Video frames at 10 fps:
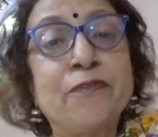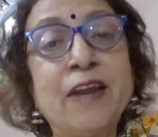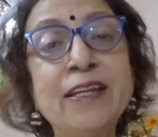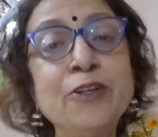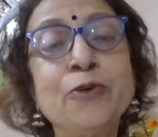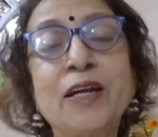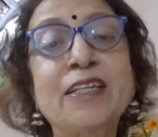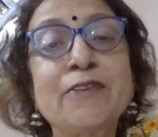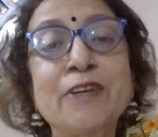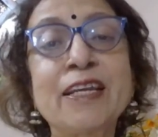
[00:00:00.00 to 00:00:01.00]
when you are
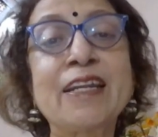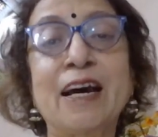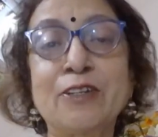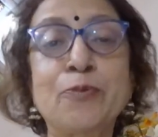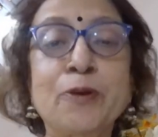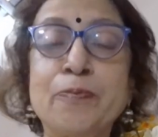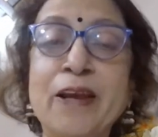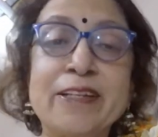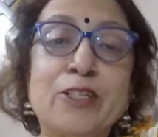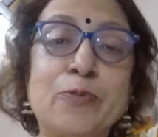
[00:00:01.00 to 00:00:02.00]
giving an
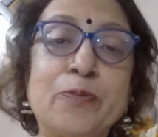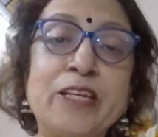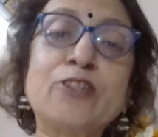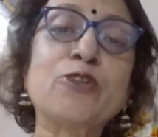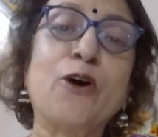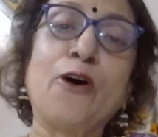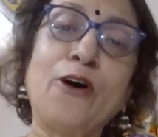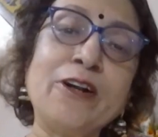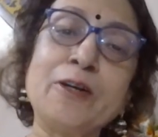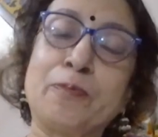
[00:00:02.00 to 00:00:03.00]
unprepared speech
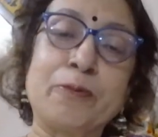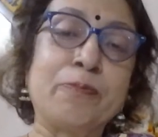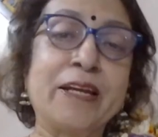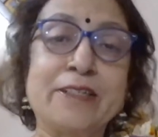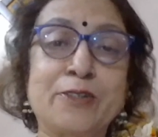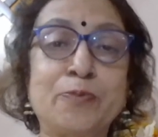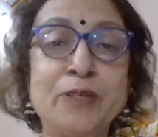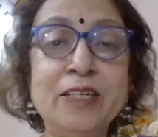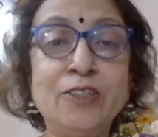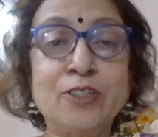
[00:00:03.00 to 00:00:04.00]
or a prepared
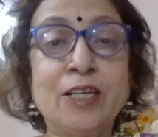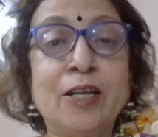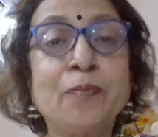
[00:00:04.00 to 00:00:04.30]
speech